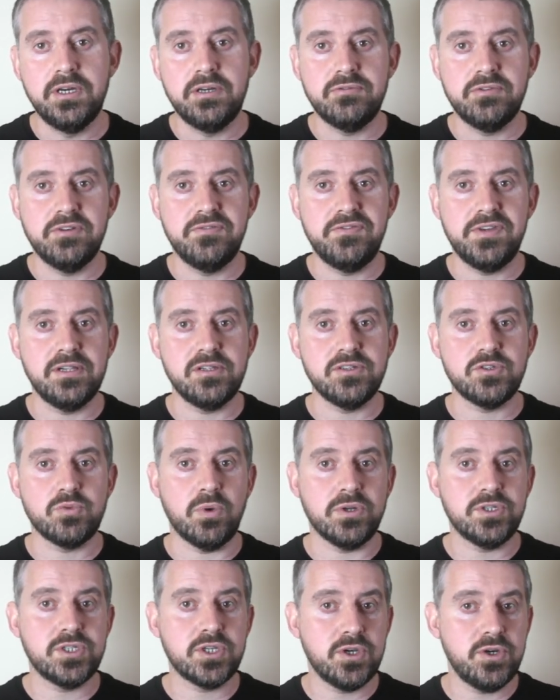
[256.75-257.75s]
reveals
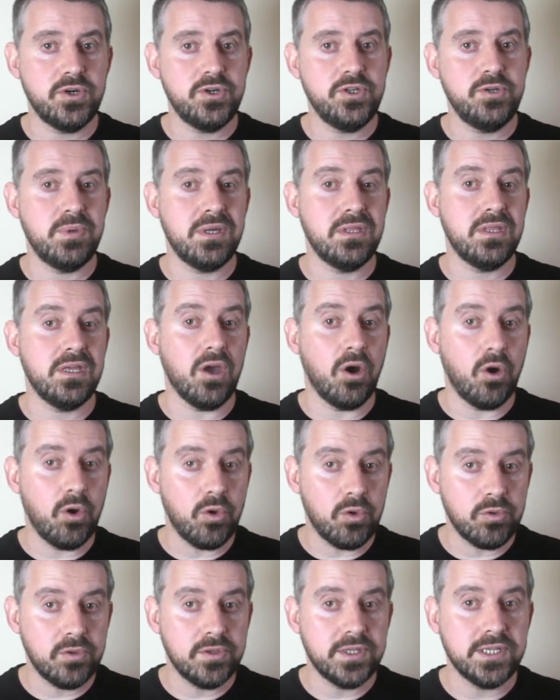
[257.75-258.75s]
what could be the
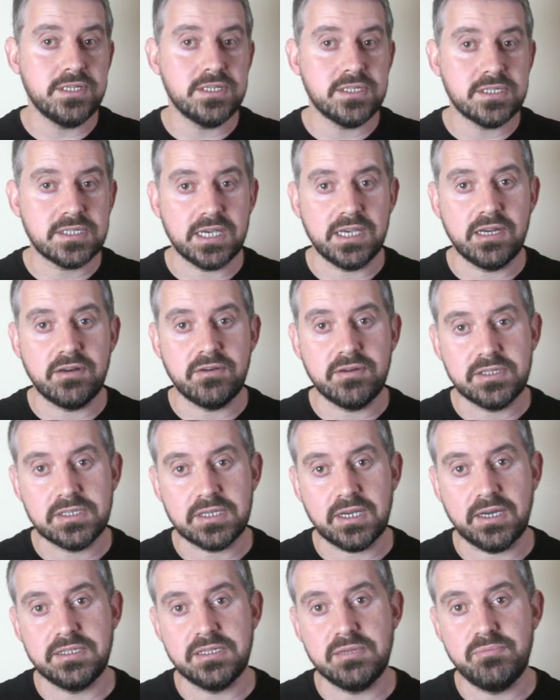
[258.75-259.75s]
oldest sacred
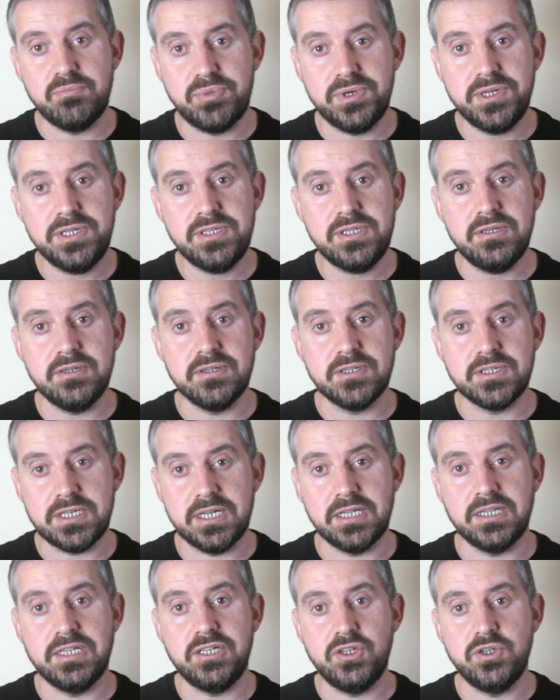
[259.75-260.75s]
site in Britain
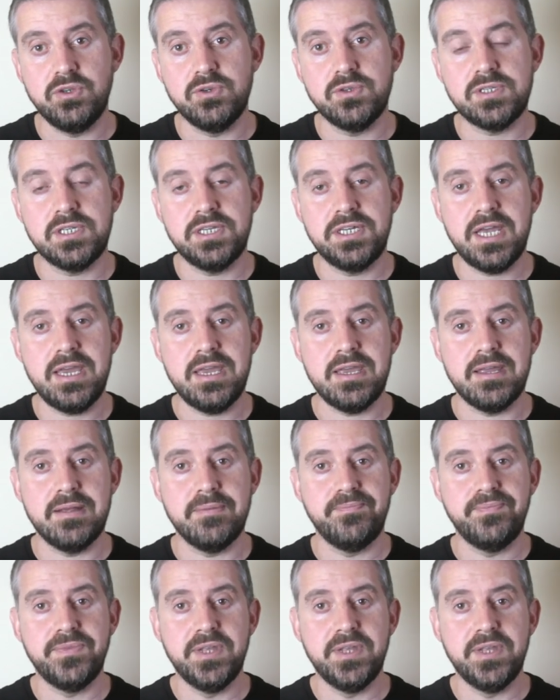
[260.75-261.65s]
still in use today.